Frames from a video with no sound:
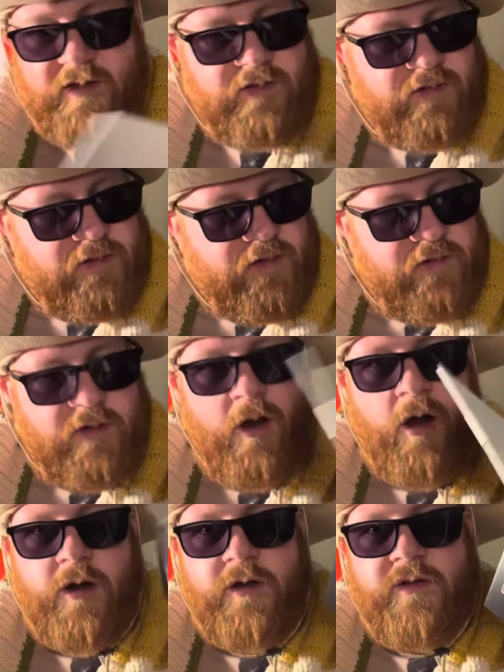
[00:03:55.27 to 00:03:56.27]

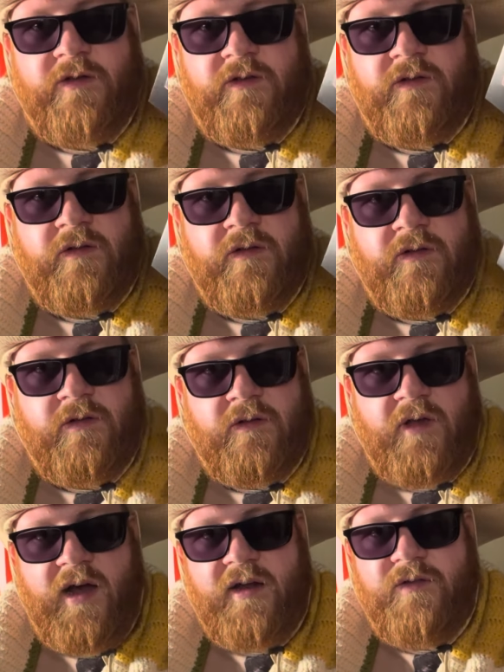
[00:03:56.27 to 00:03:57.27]
cards. I don't even
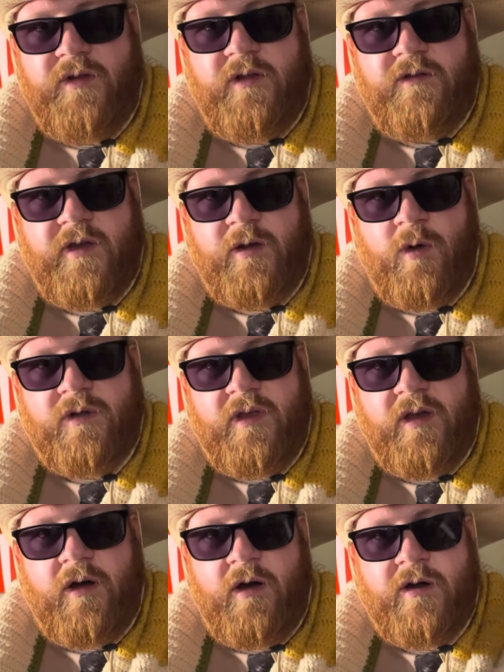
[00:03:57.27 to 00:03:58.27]
know like what they are,
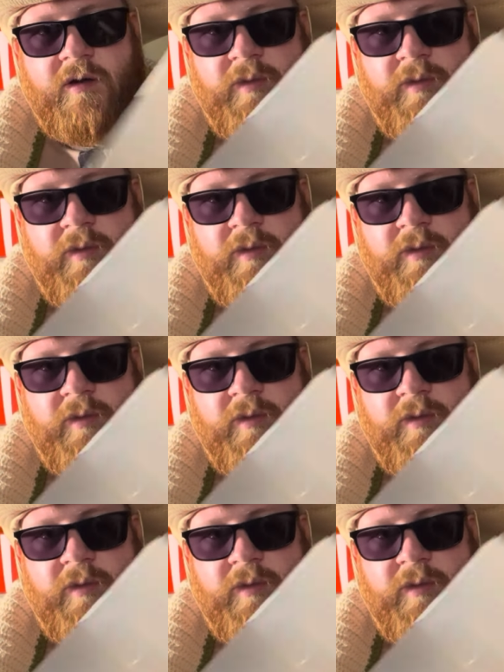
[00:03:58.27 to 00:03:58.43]
but